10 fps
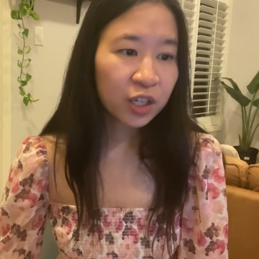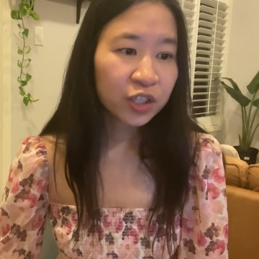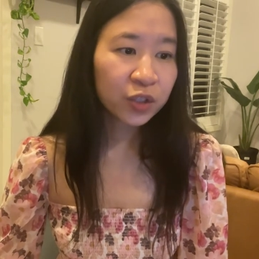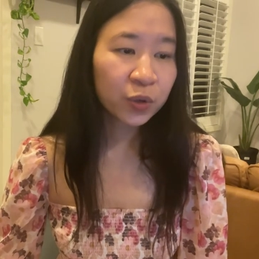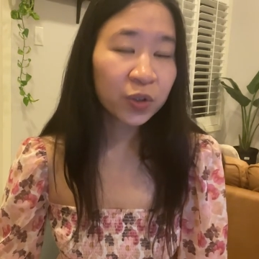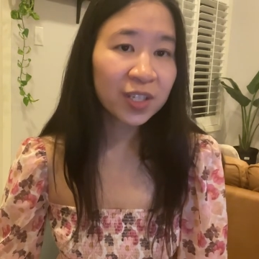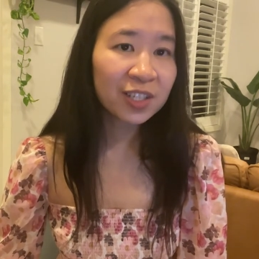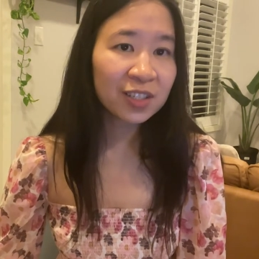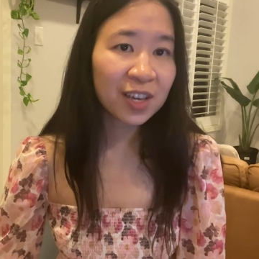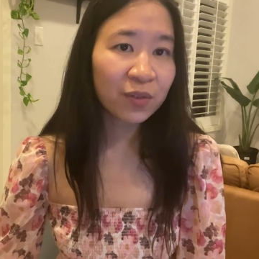So you
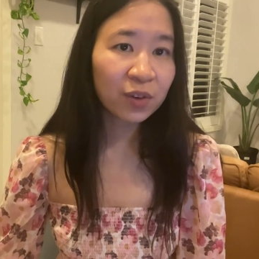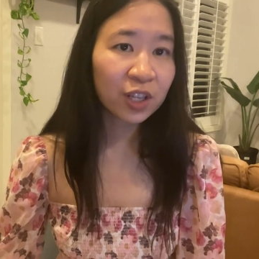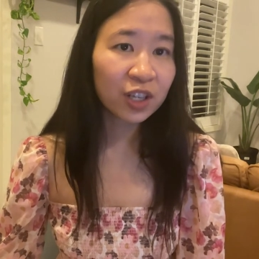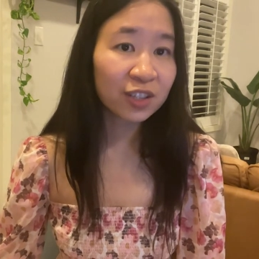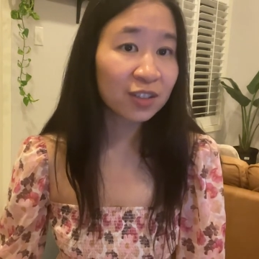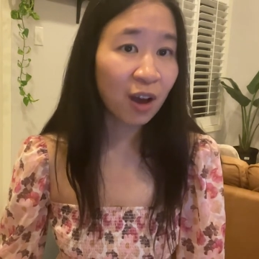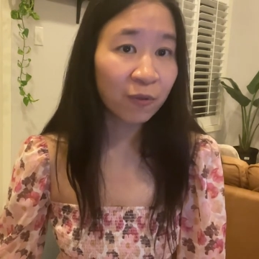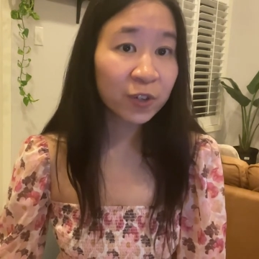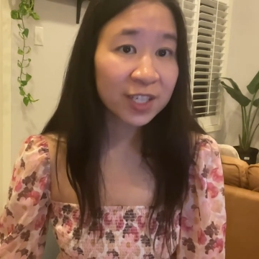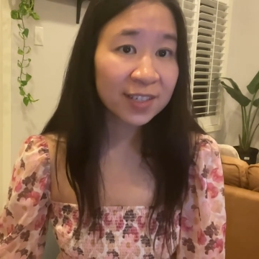need to get really good
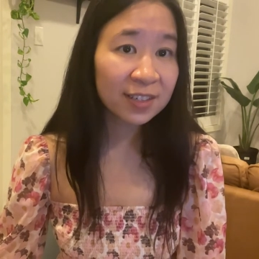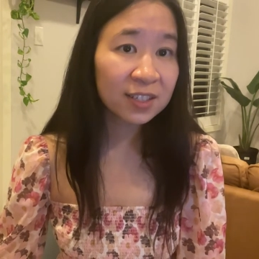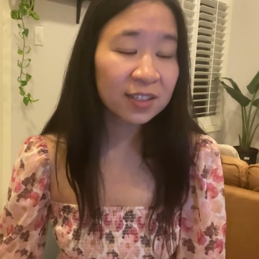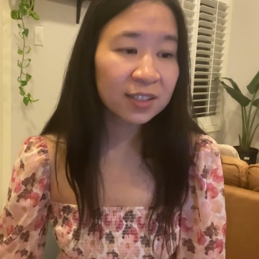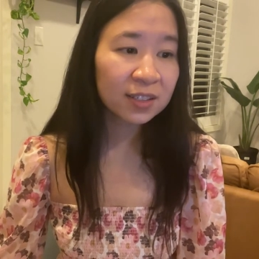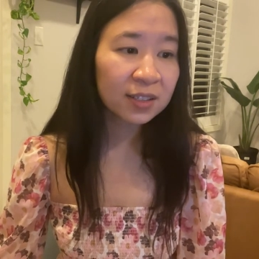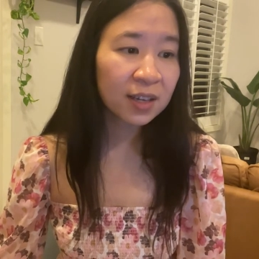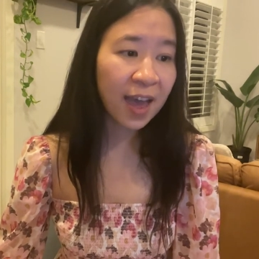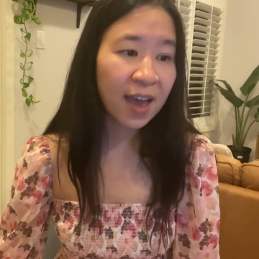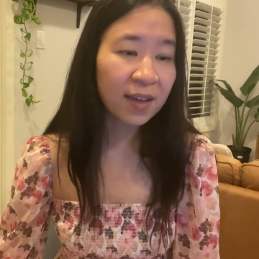software skills
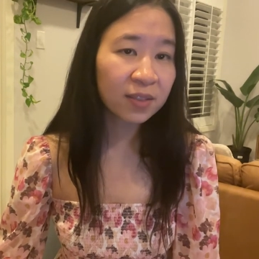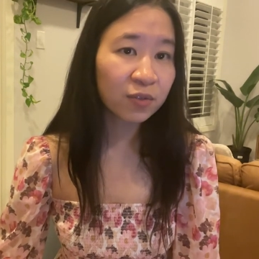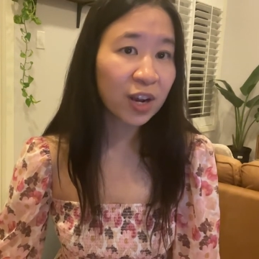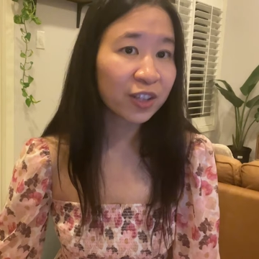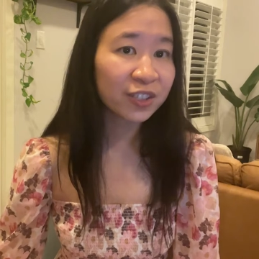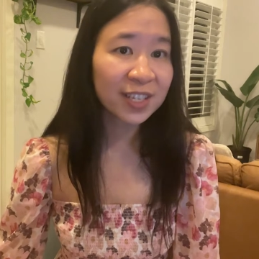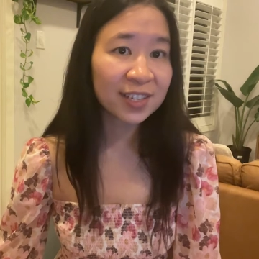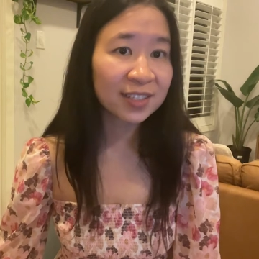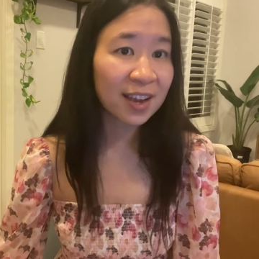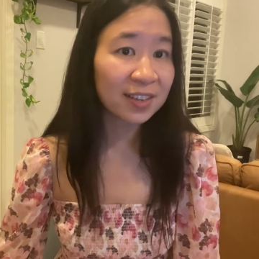and the regular data
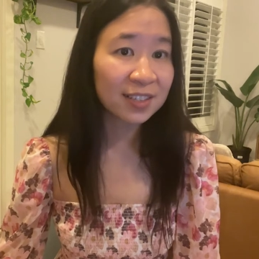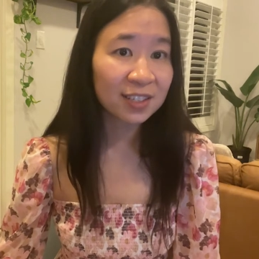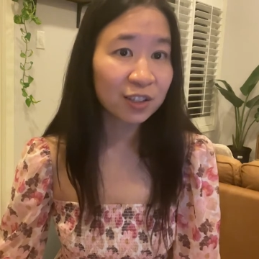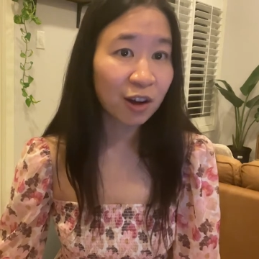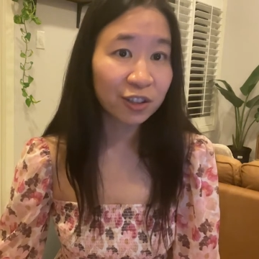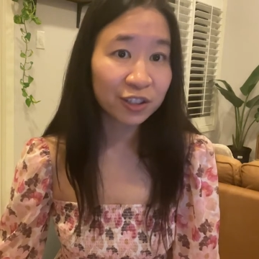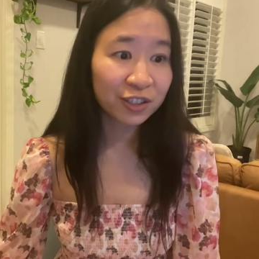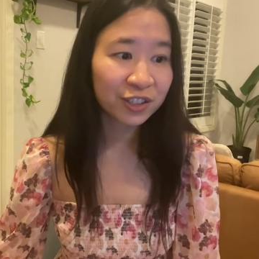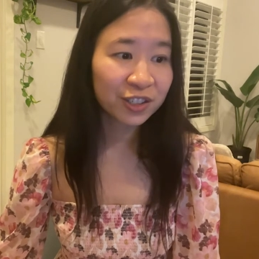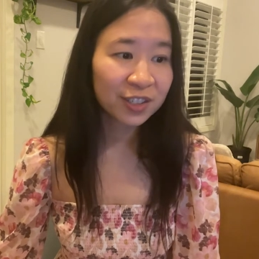scientist
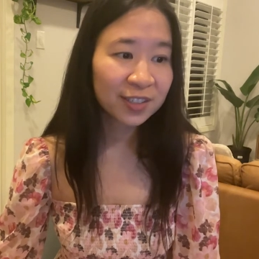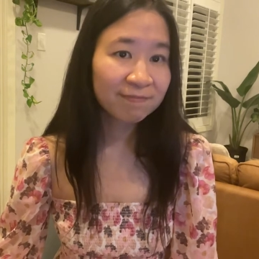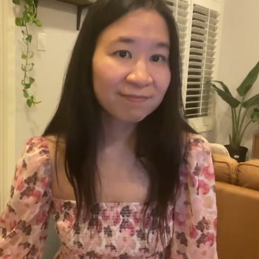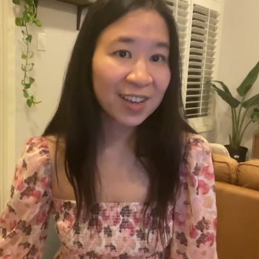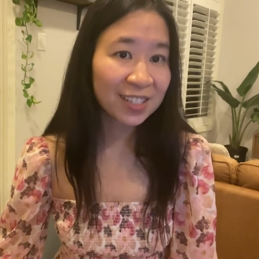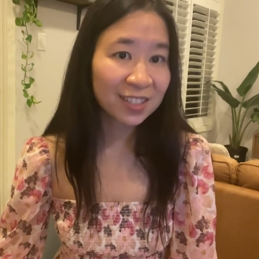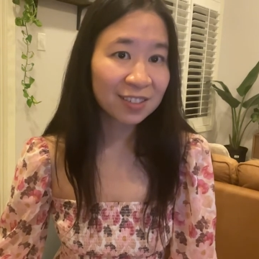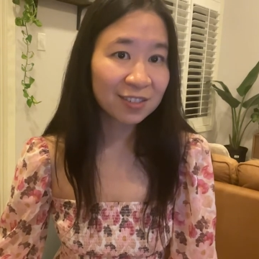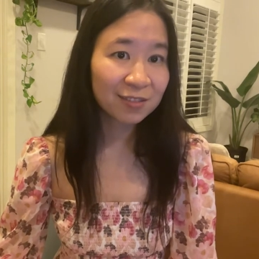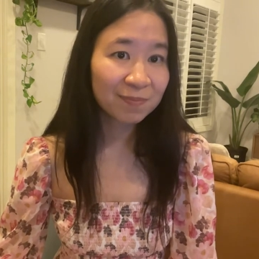knowledge and
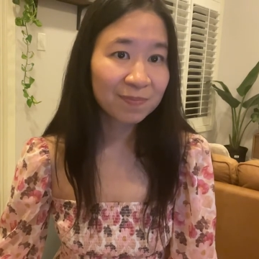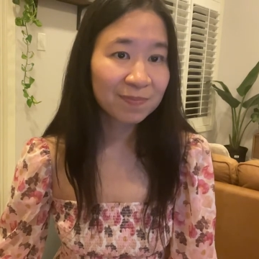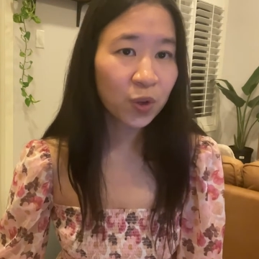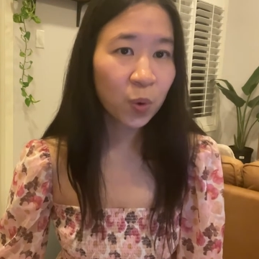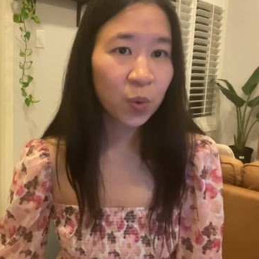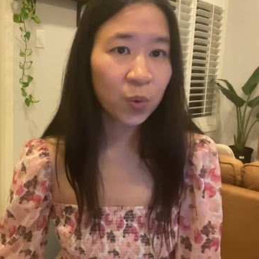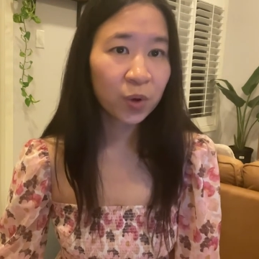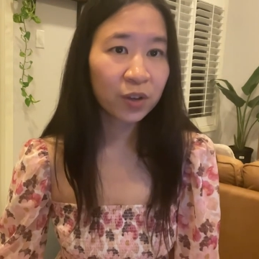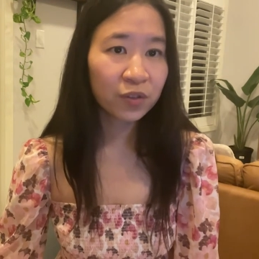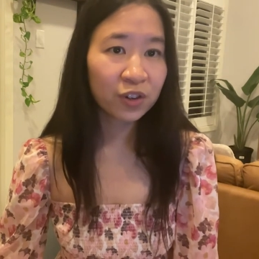skills. So
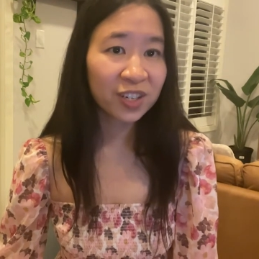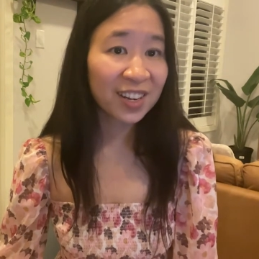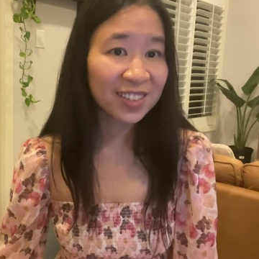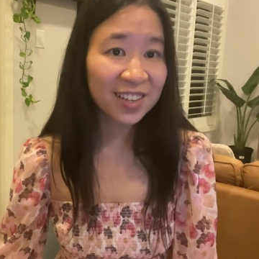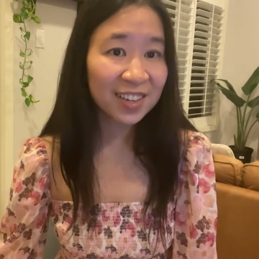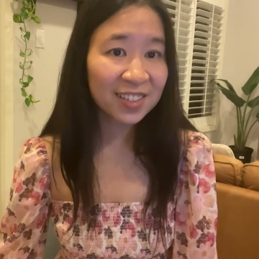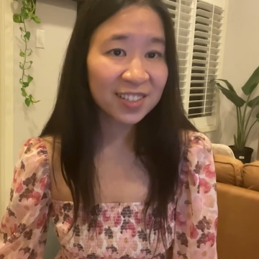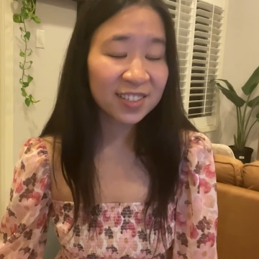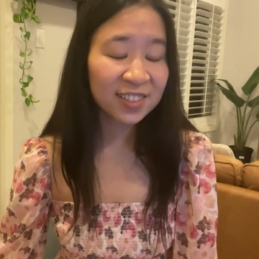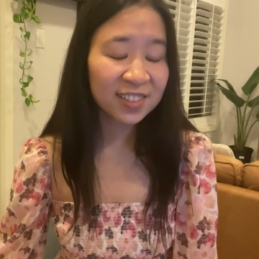if you're a data
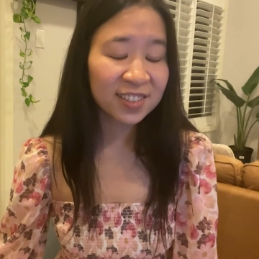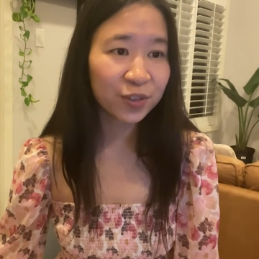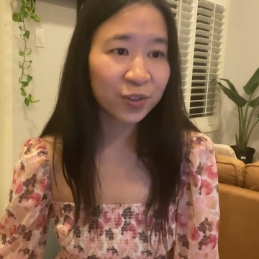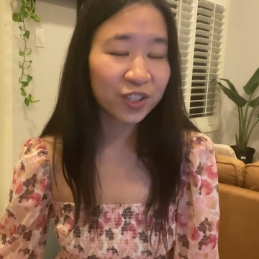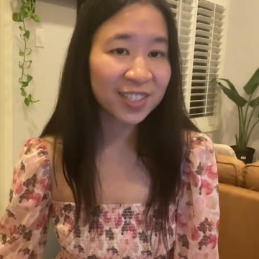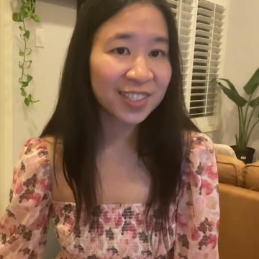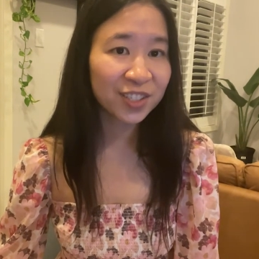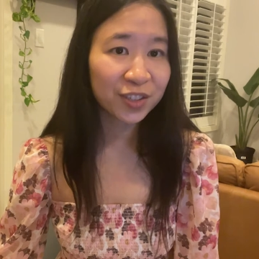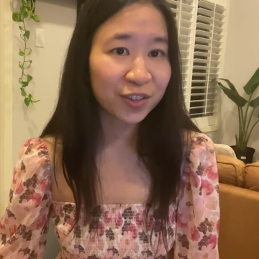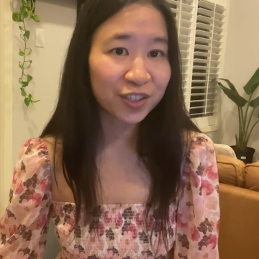scientist, you just need
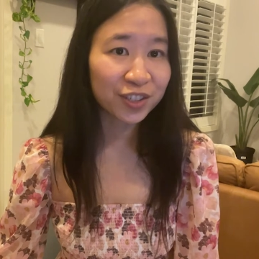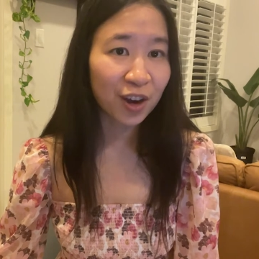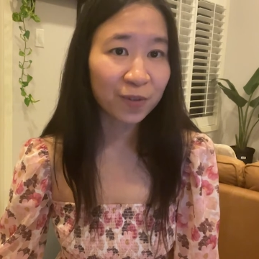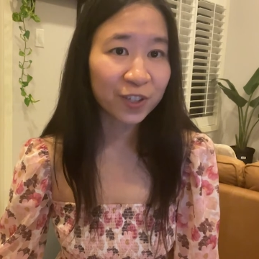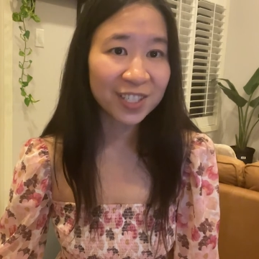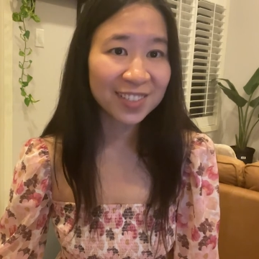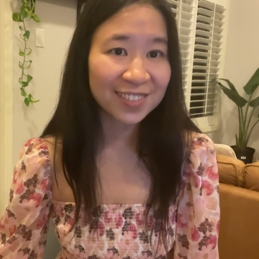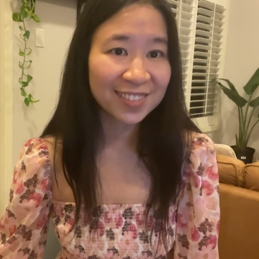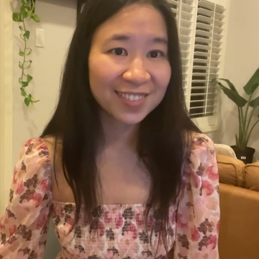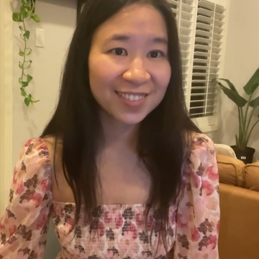to learn software
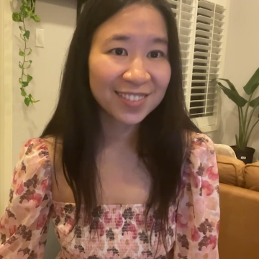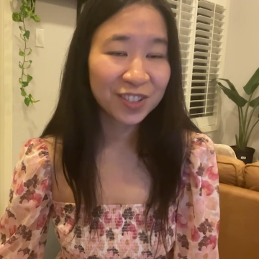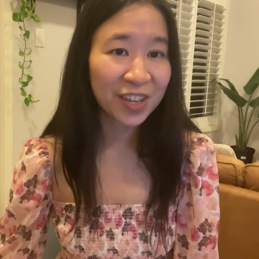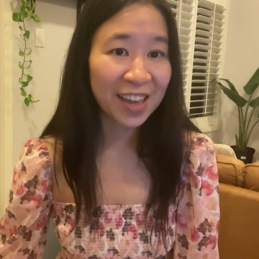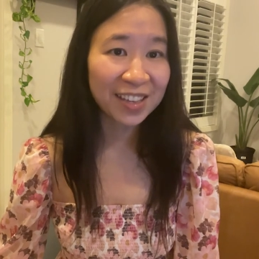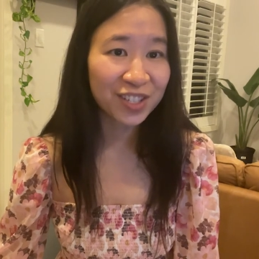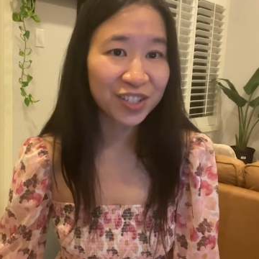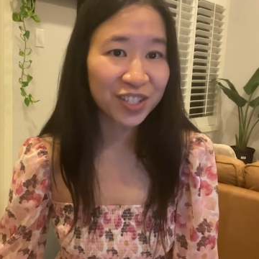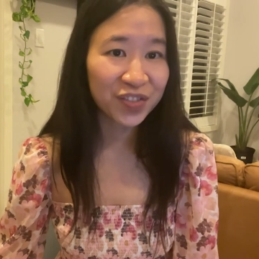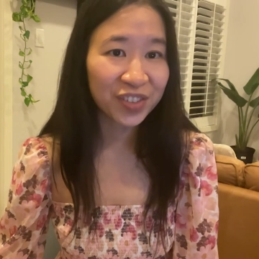skills to get
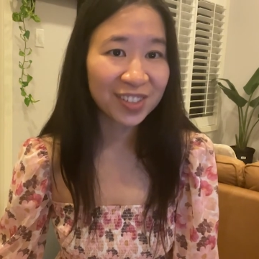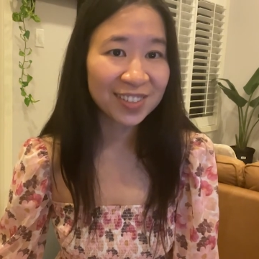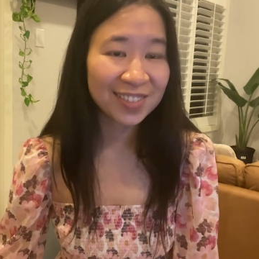into this field.